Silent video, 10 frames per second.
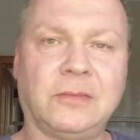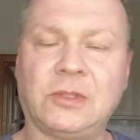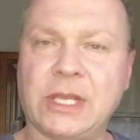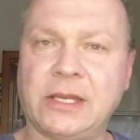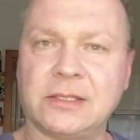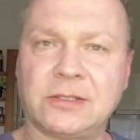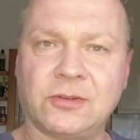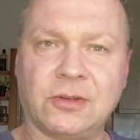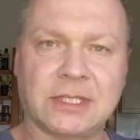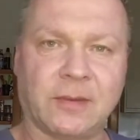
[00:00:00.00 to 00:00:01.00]
Jane is
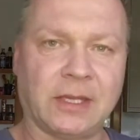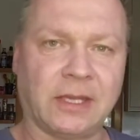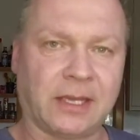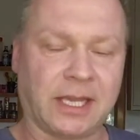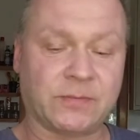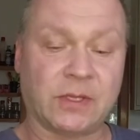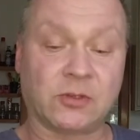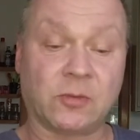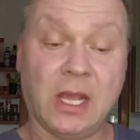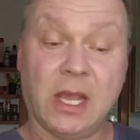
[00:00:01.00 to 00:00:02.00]
doing something in the guest
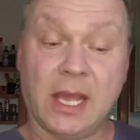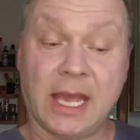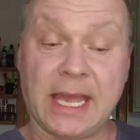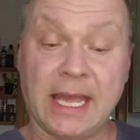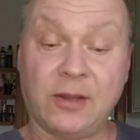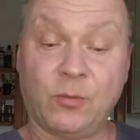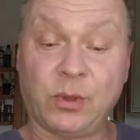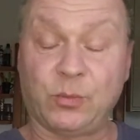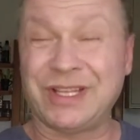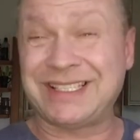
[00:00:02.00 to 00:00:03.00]
bedroom.
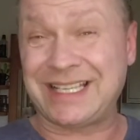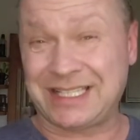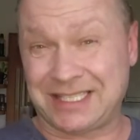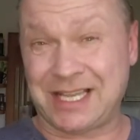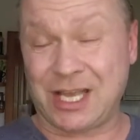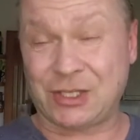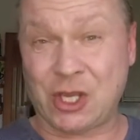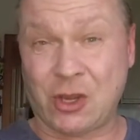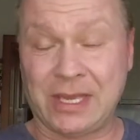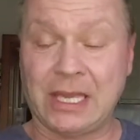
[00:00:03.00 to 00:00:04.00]
But once they start
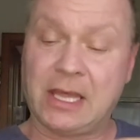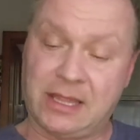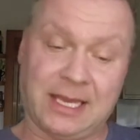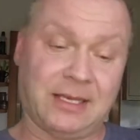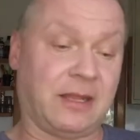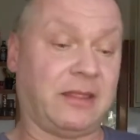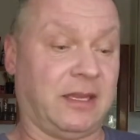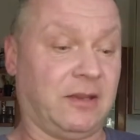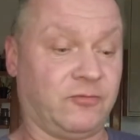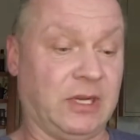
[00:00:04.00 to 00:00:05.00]
going, then
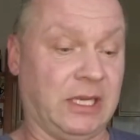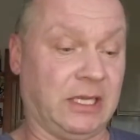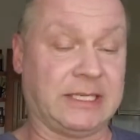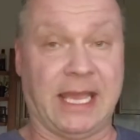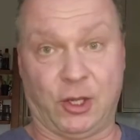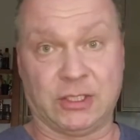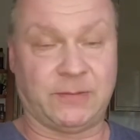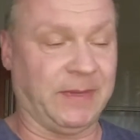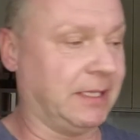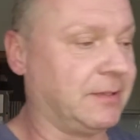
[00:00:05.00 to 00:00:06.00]
they really take on
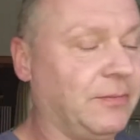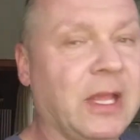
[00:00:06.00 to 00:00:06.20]
speed.